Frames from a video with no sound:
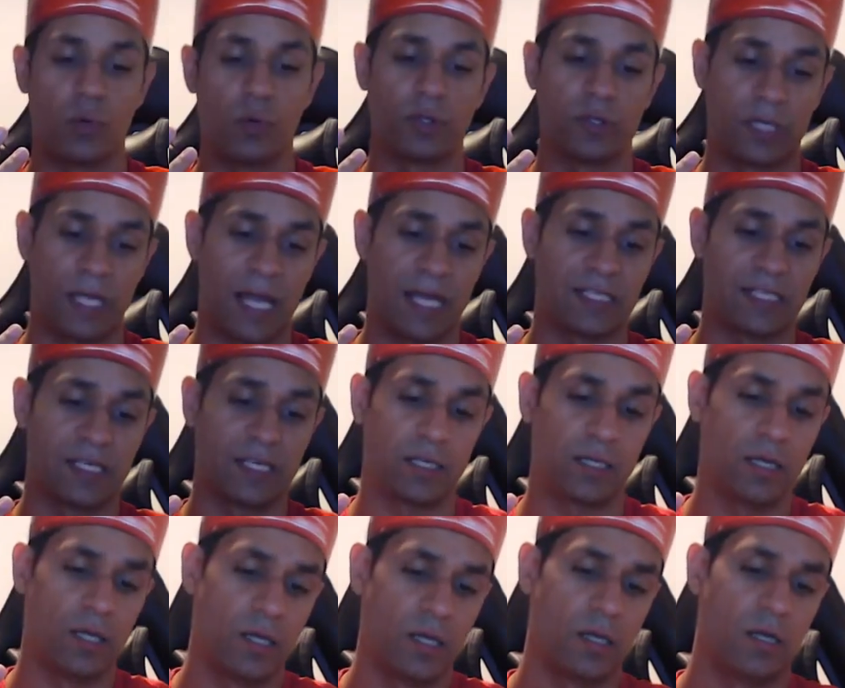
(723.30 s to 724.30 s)
you're getting.
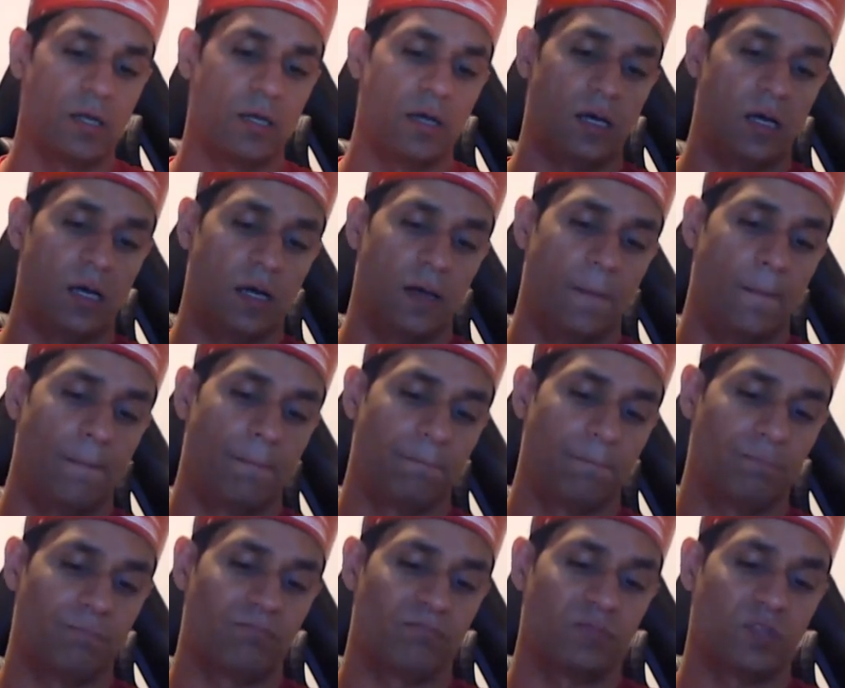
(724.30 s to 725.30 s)
You
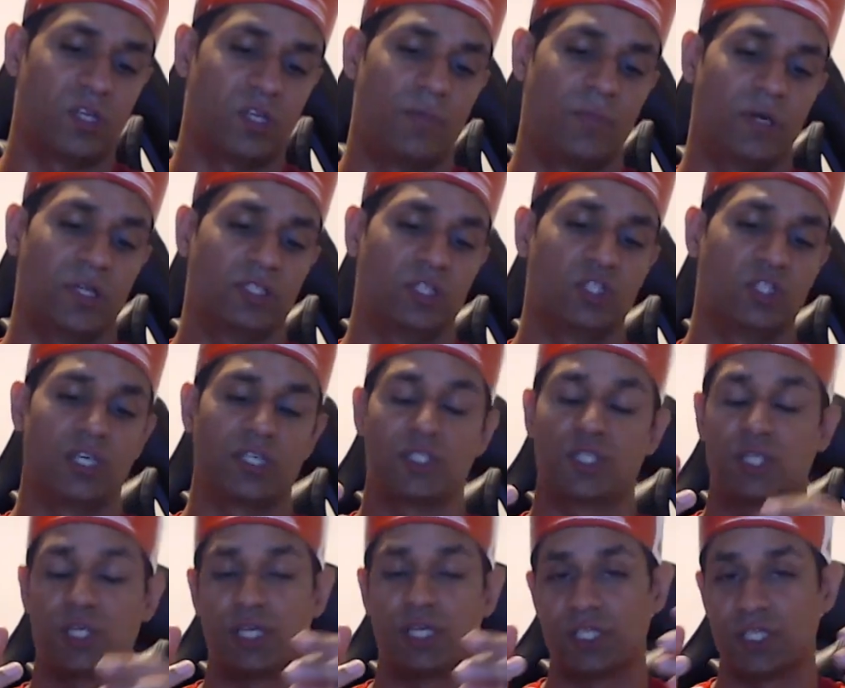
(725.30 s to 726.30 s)
know, my
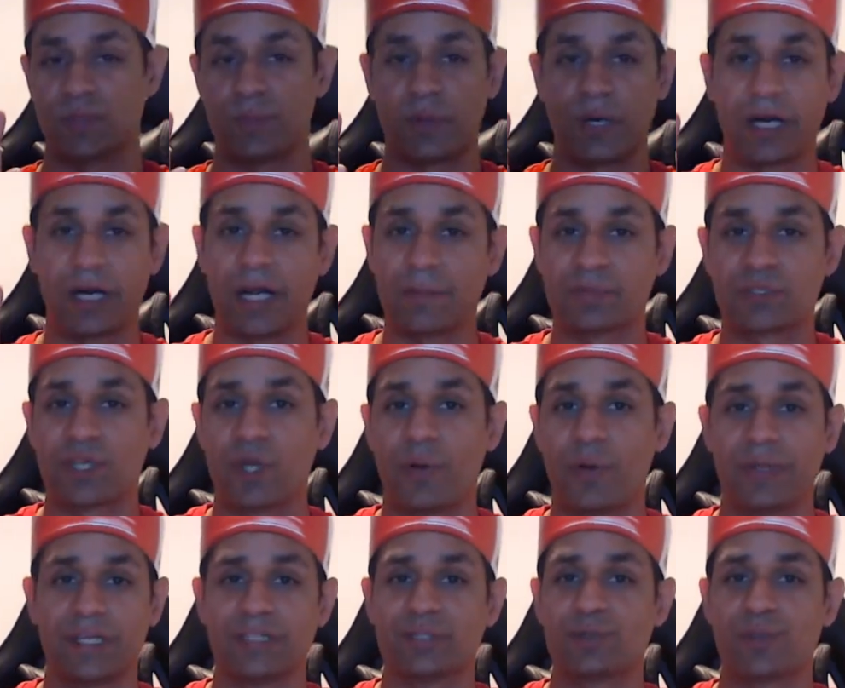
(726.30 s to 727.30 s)
suggestion is perhaps going
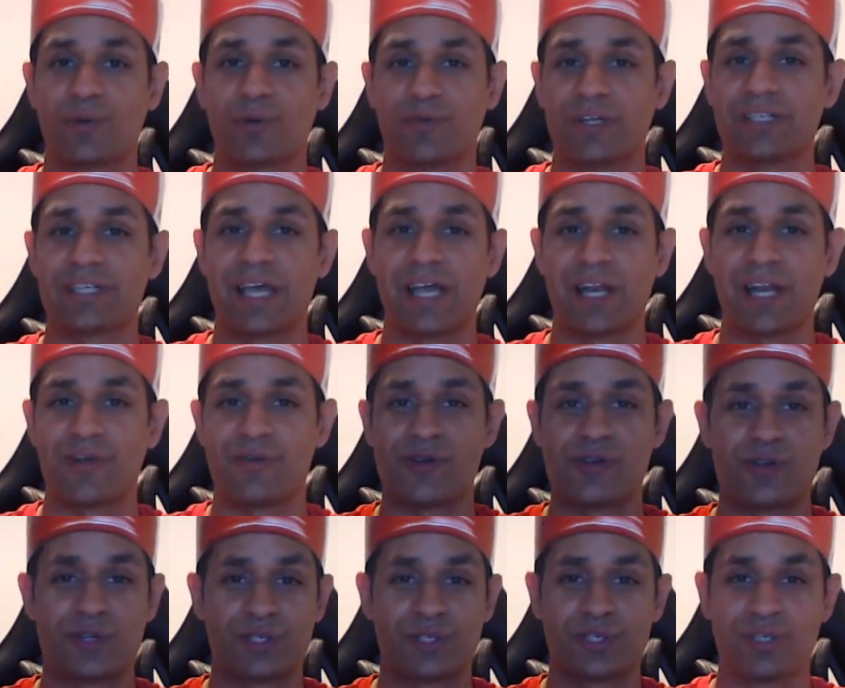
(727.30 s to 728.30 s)
into a retailer and
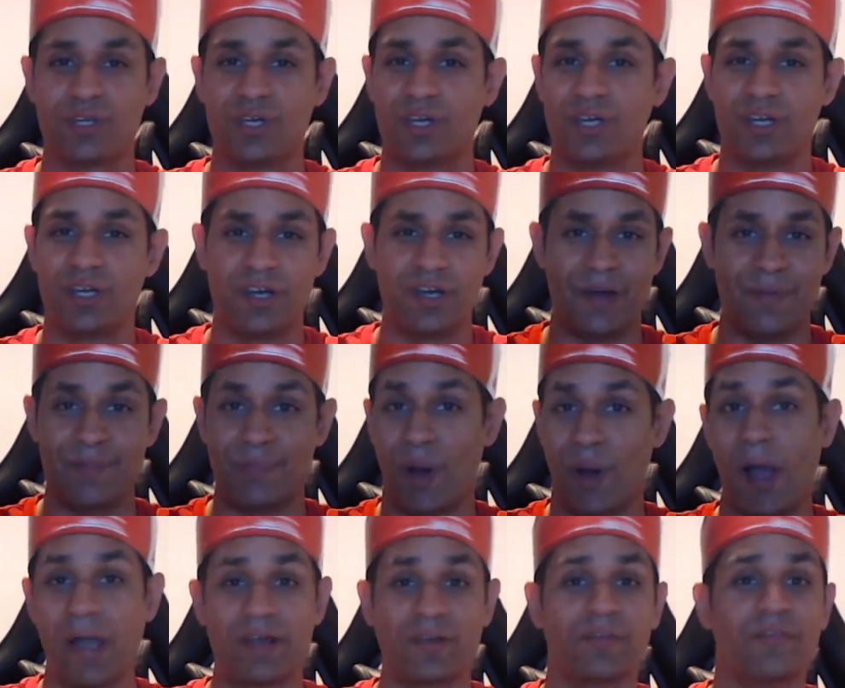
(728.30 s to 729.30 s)
just
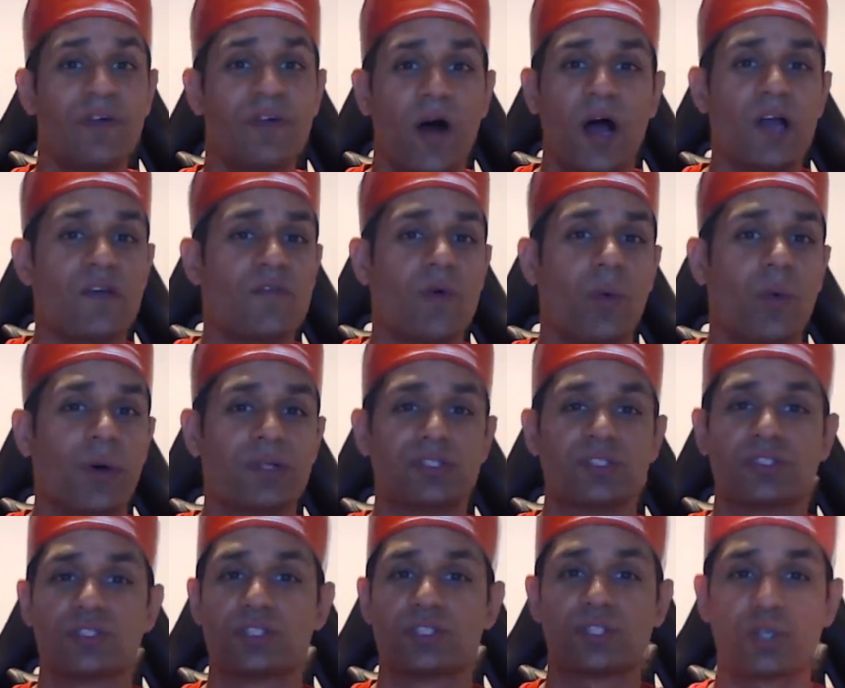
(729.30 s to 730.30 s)
buying 5 at once
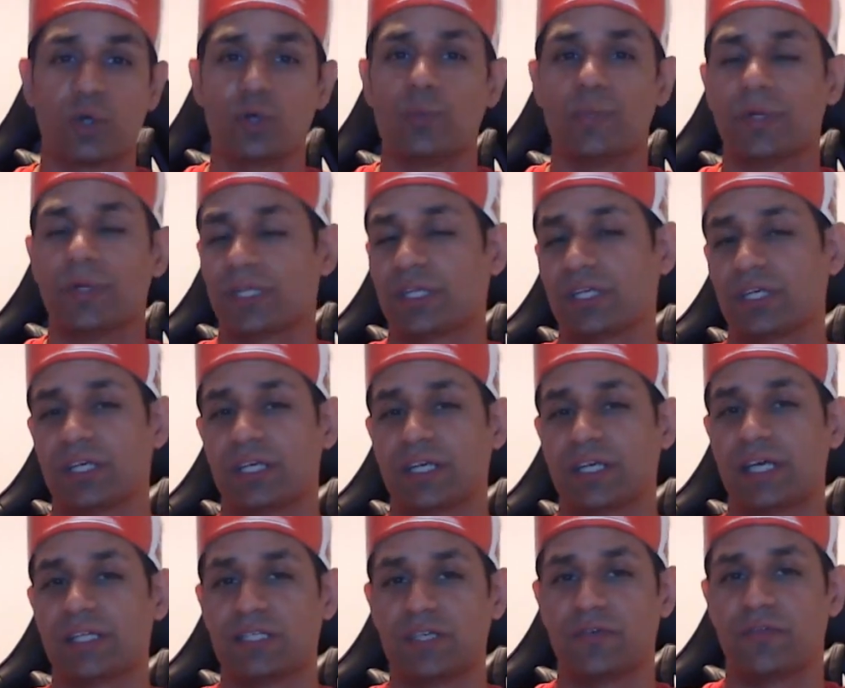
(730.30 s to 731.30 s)
and just hoping that you're going to get
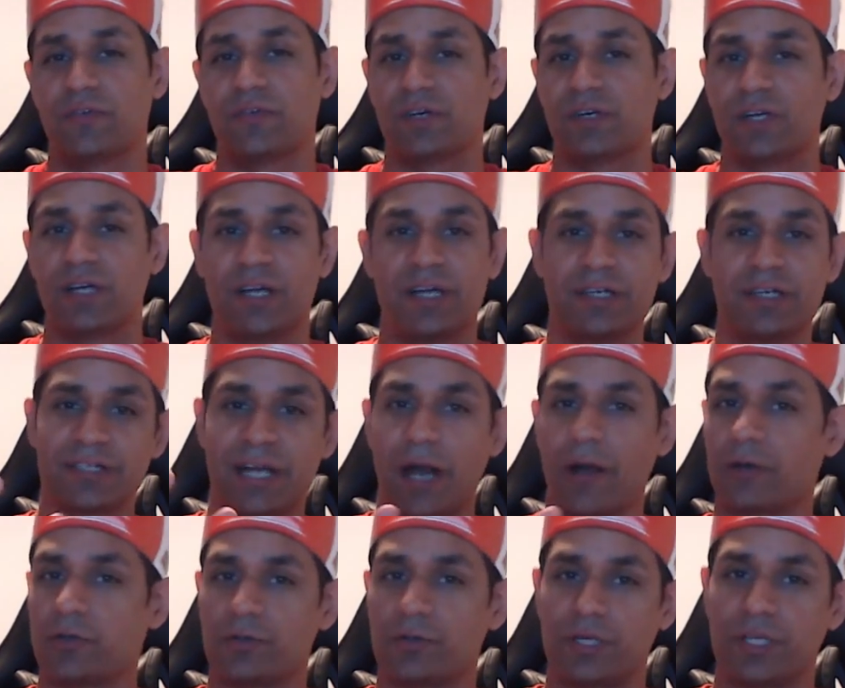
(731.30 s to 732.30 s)
a different
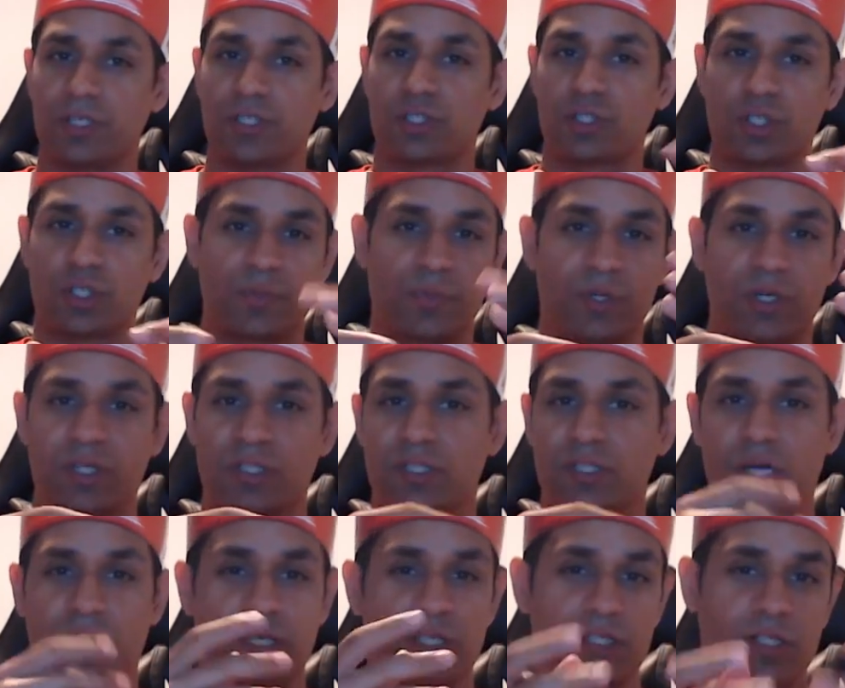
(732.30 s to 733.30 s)
character in each. Just because
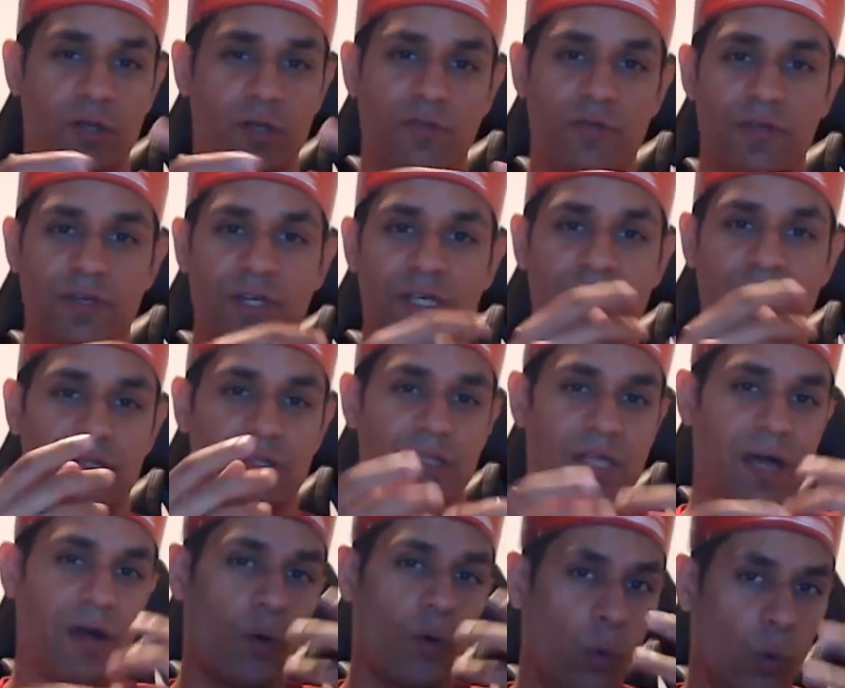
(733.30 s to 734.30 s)
I just don't think that
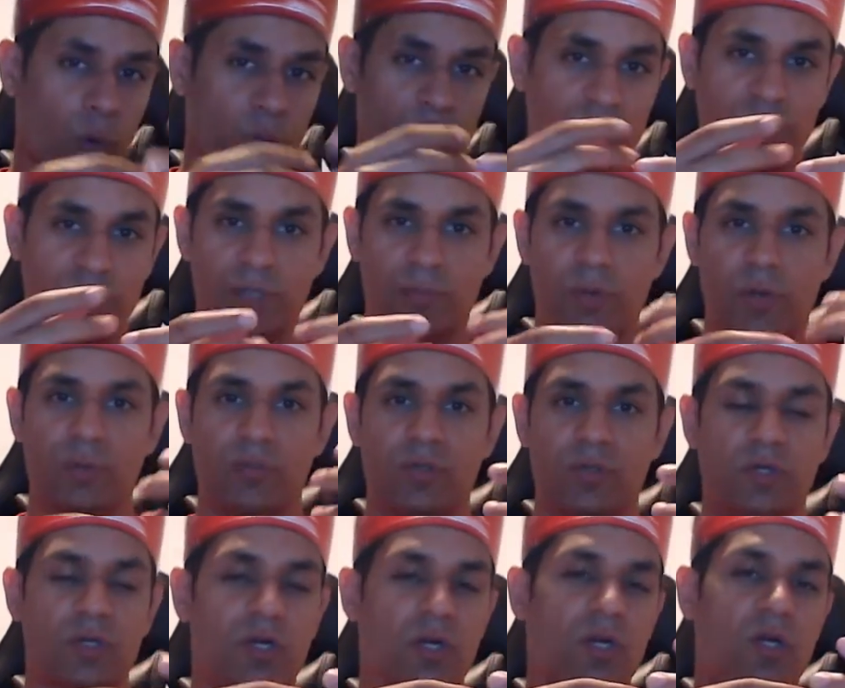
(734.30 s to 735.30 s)
their orders at the moment
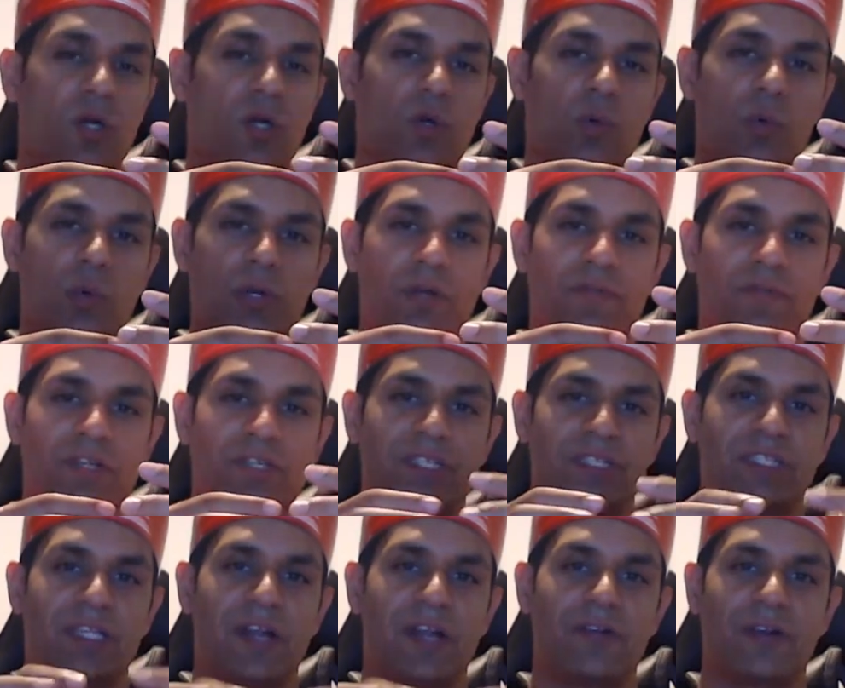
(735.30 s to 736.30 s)
would have
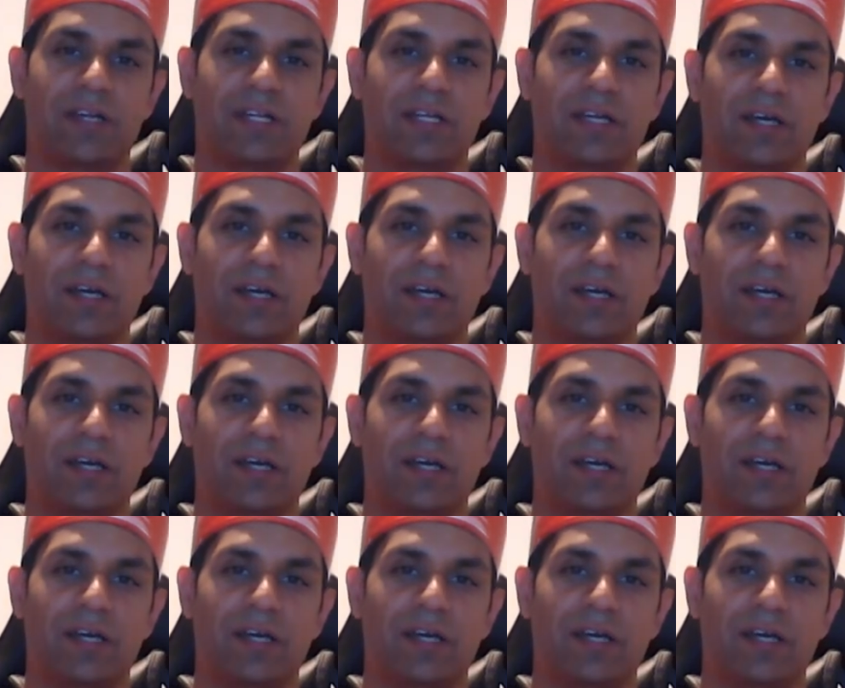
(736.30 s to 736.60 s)
necessarily,